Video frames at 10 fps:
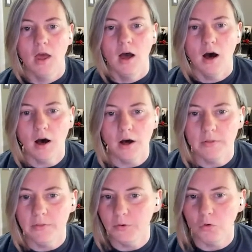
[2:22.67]

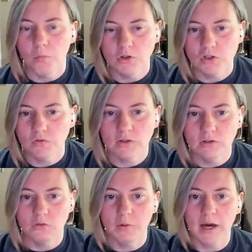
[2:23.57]
There were a bunch of
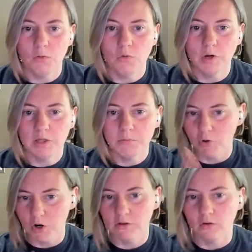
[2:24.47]
ideas about how we might
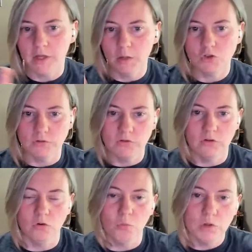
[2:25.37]
break the layout shifts
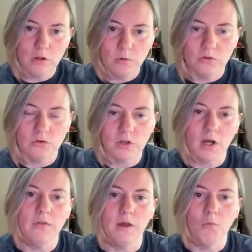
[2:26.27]
into windows.
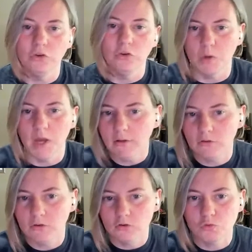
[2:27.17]
And then once we had
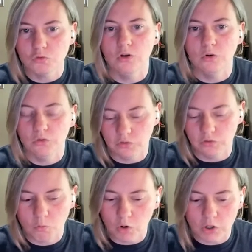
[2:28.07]
such windows, like
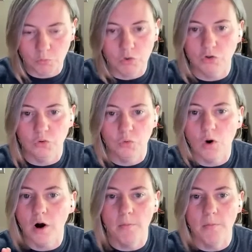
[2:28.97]
what could we do
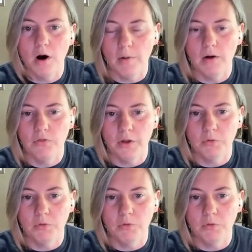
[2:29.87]
about them?